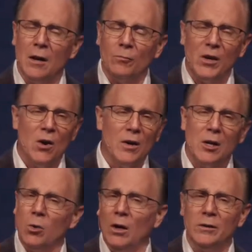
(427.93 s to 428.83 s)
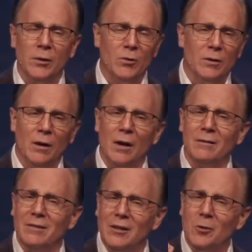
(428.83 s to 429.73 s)
did not regard equality with
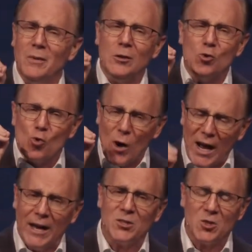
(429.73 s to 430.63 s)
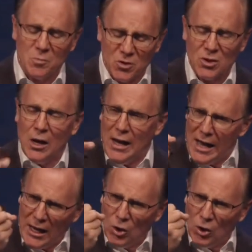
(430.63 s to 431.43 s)
God a thing to be grasped,